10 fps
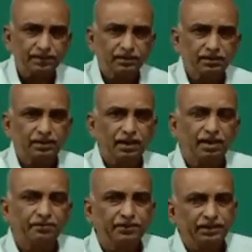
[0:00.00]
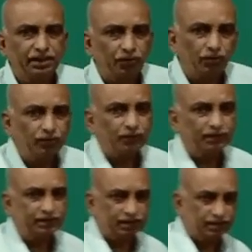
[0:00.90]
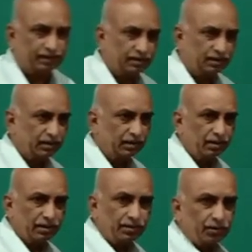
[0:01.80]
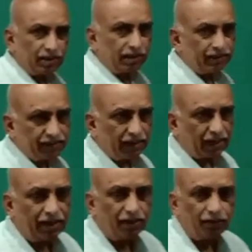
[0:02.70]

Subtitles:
they are having their own functions. So there is a kind of